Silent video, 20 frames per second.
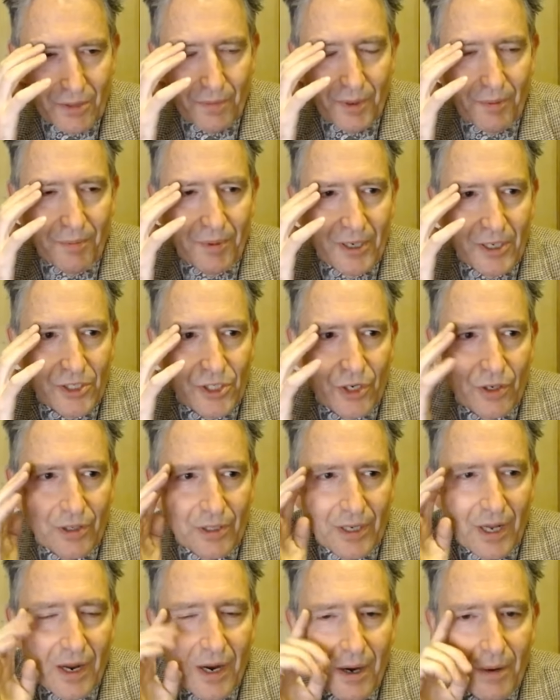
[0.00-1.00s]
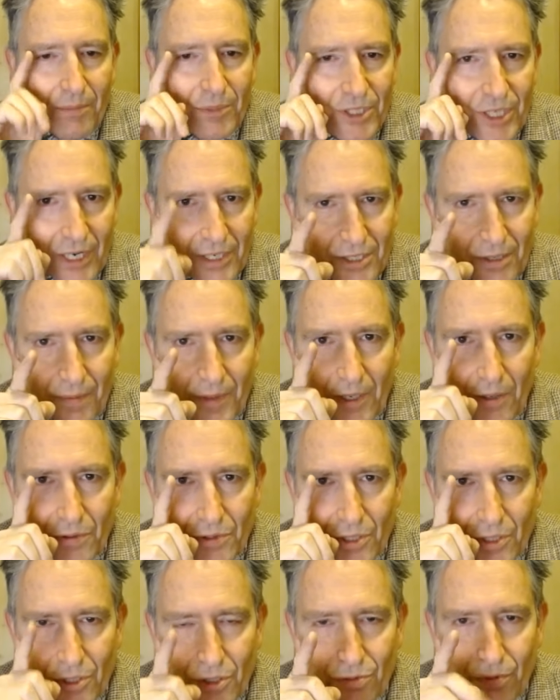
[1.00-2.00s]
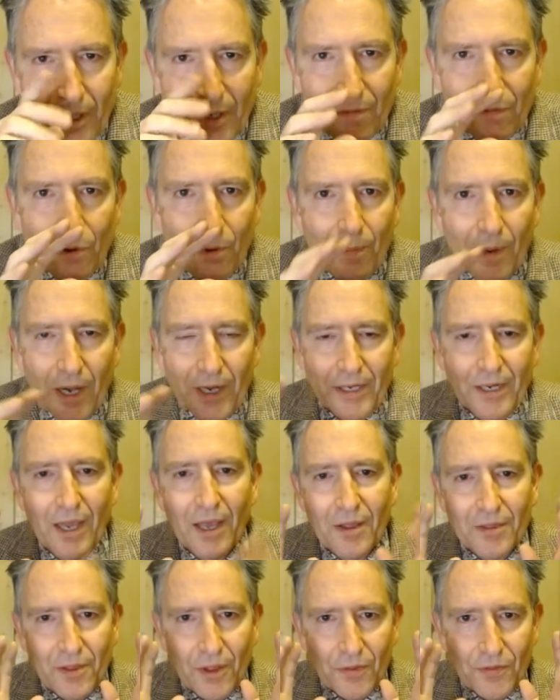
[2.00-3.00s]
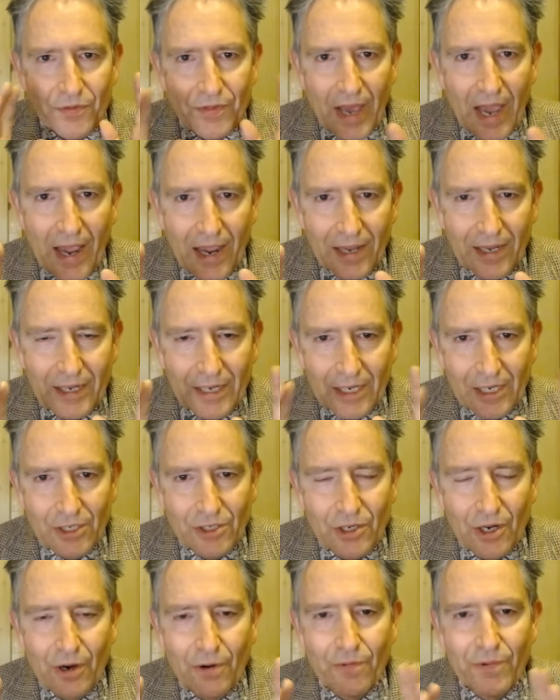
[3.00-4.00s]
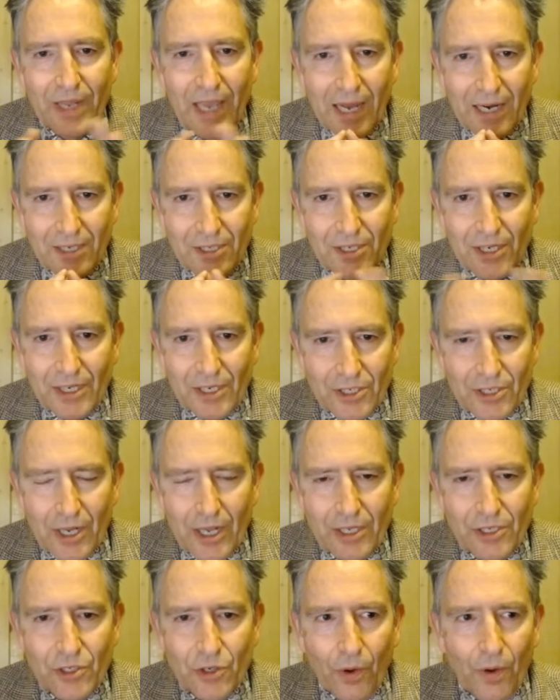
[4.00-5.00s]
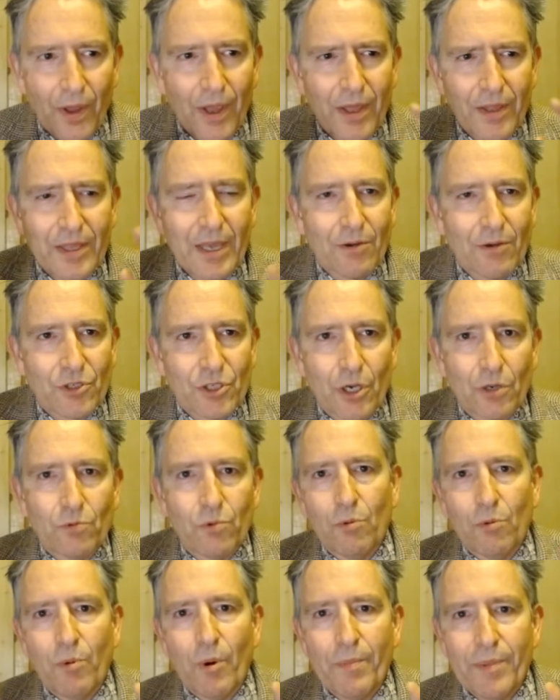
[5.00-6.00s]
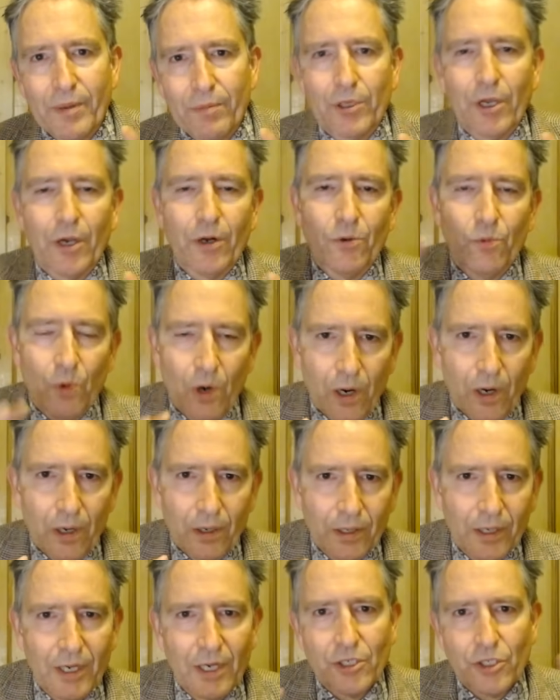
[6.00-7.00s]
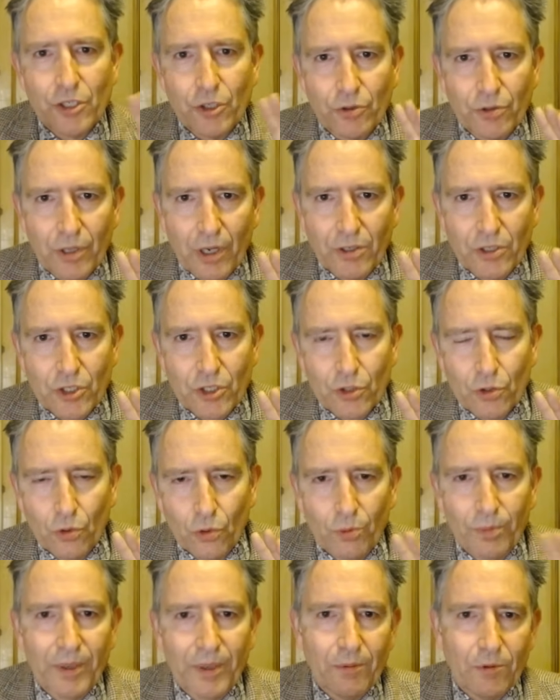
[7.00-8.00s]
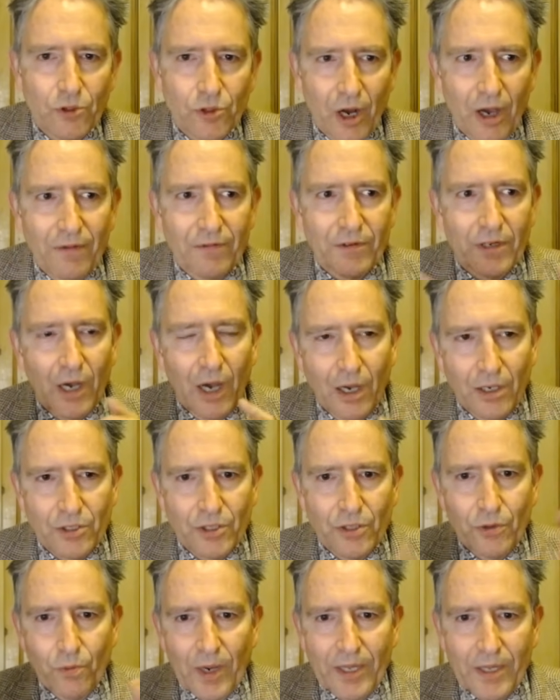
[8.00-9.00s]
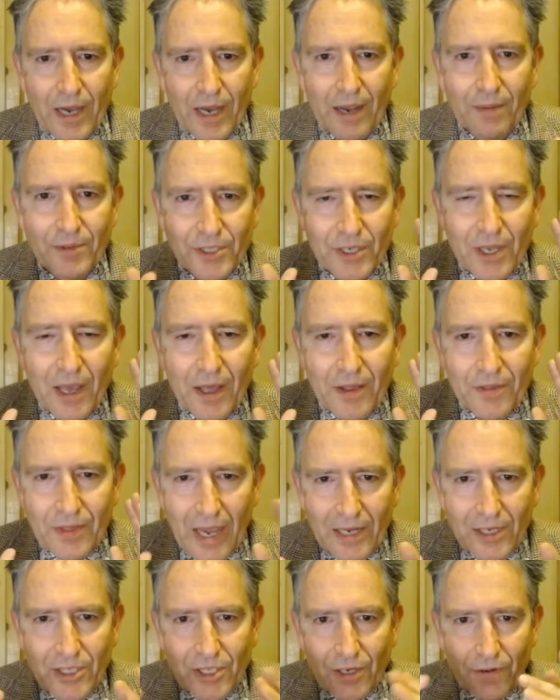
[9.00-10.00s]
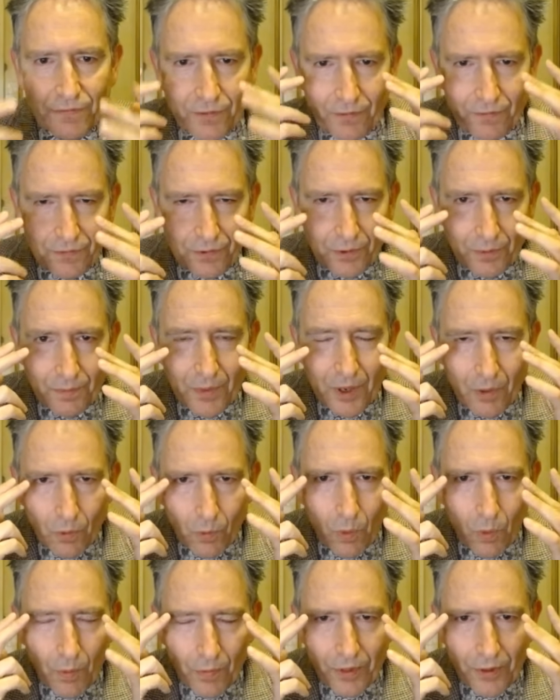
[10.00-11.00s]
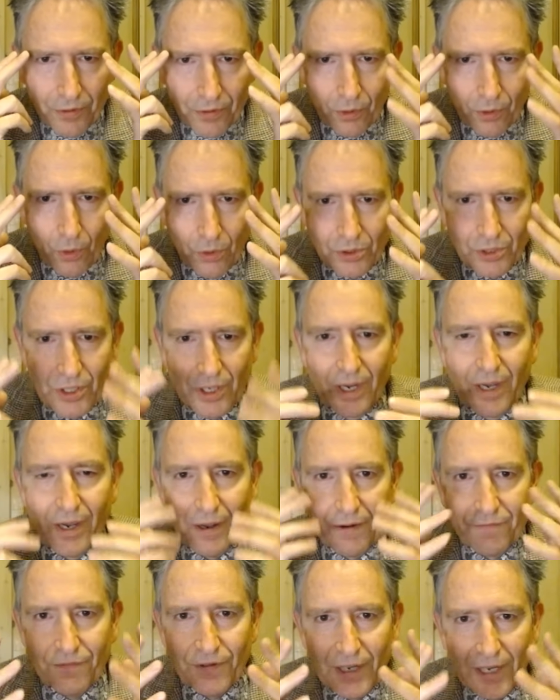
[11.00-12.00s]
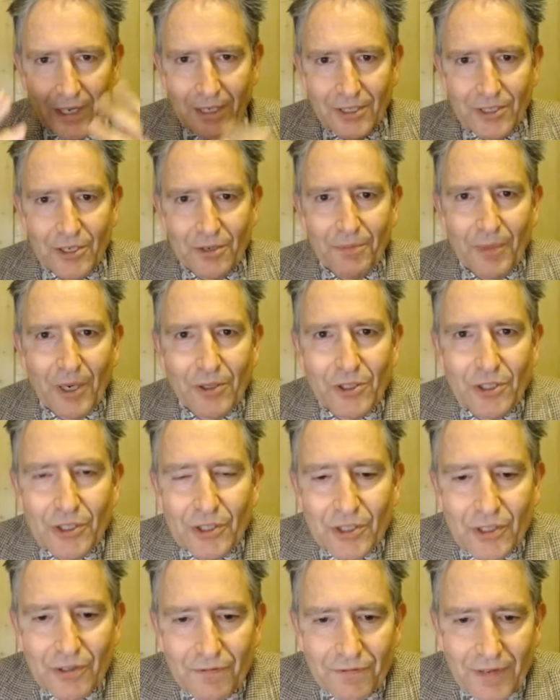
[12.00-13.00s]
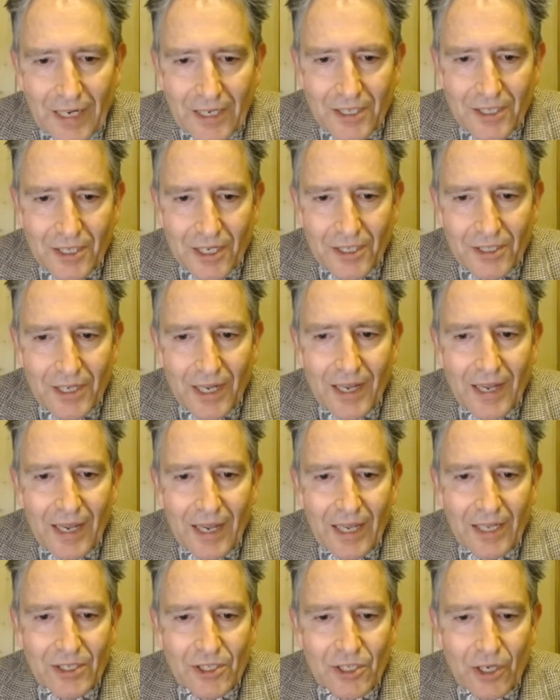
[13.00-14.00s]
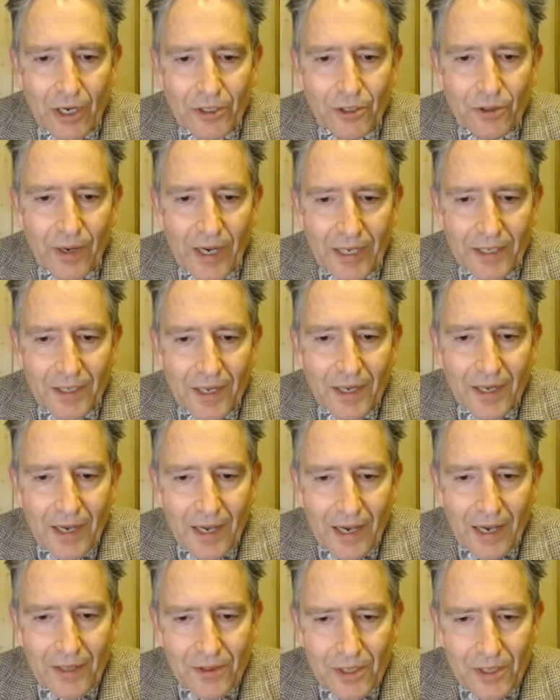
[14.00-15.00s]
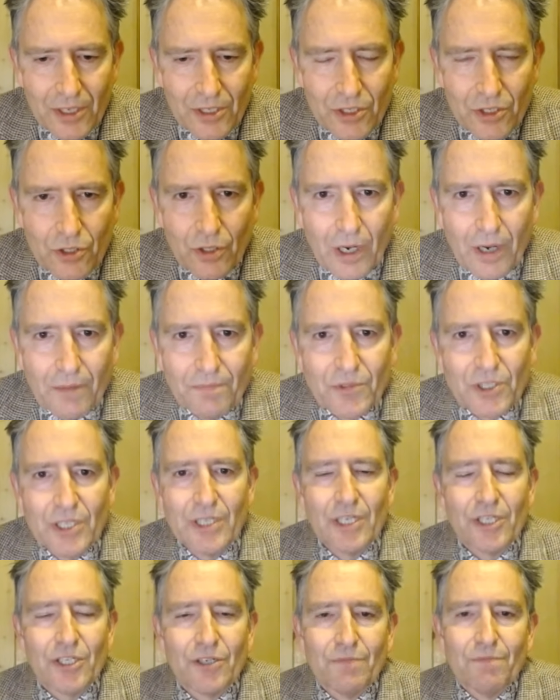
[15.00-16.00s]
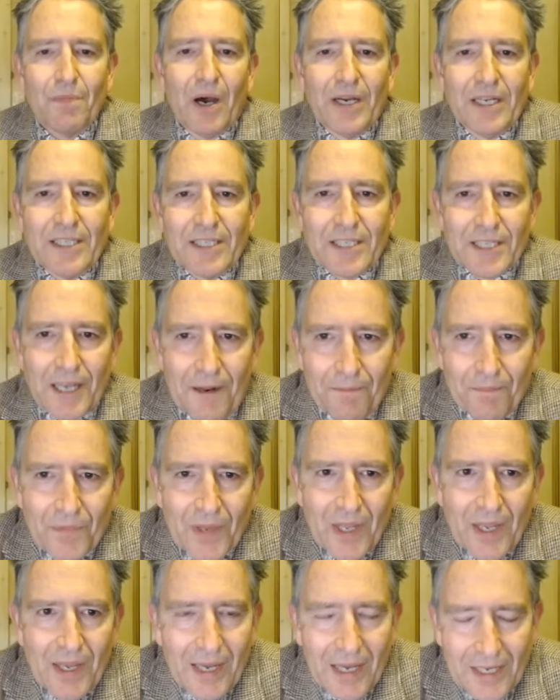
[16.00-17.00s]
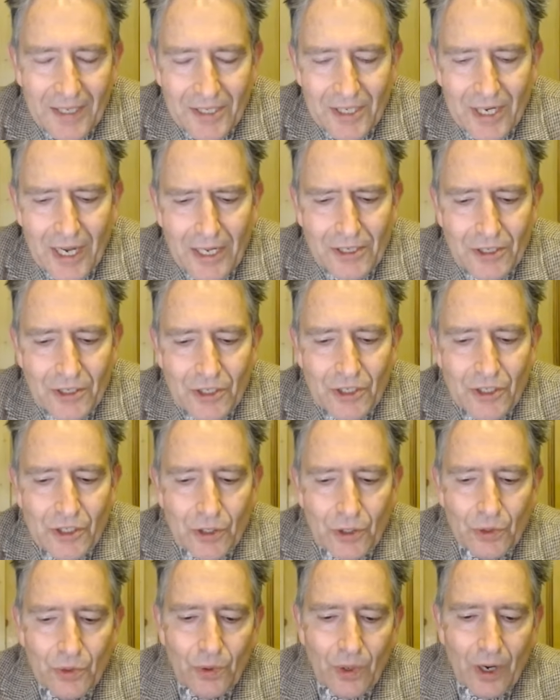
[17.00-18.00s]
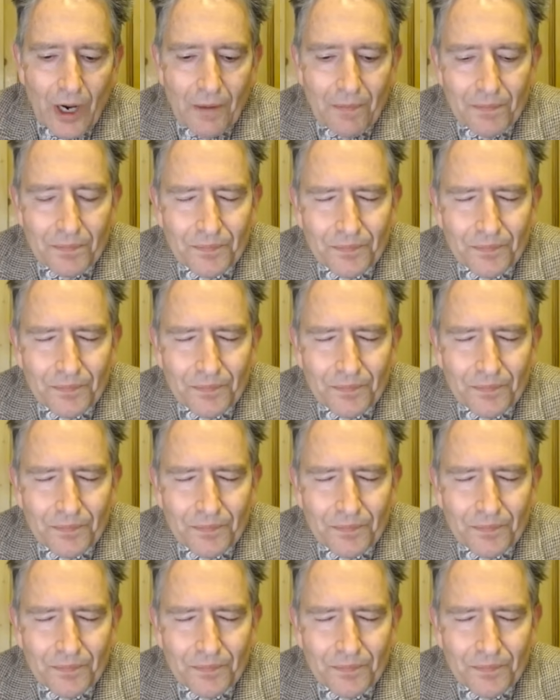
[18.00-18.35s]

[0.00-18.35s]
because you can project something onto the screen of your mind, that is reality. It's not. The outside world, where people go to work, children go to school, people drive cars, and the weather happens, that is different from the thoughts and feelings and emotions and fantasies inside your head. And this sedition mindset, it tends to